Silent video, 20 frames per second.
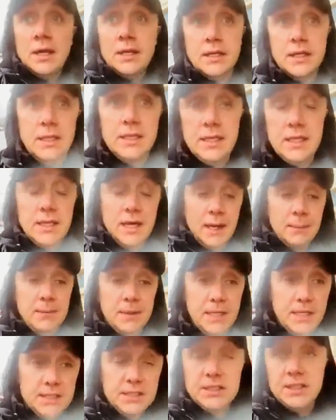The
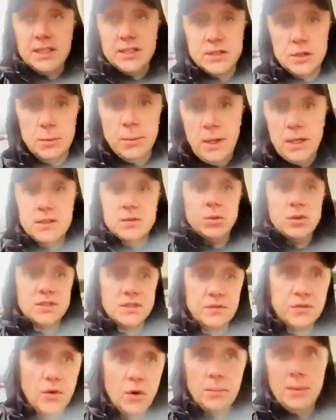application has two parts. One is
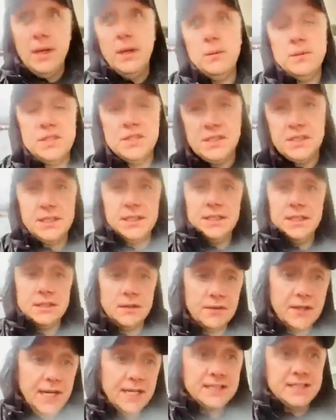the Form A, which is the details
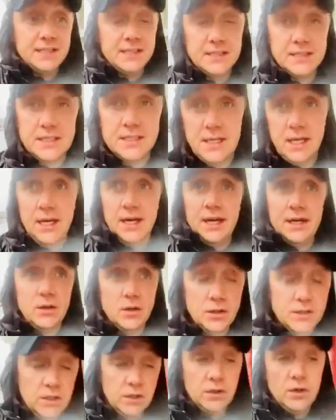of the accident,
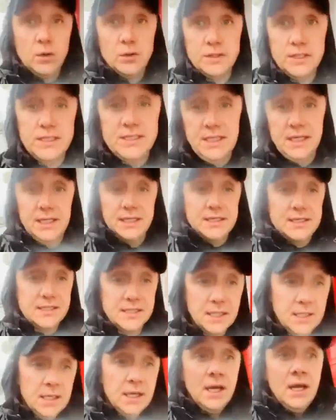your own details,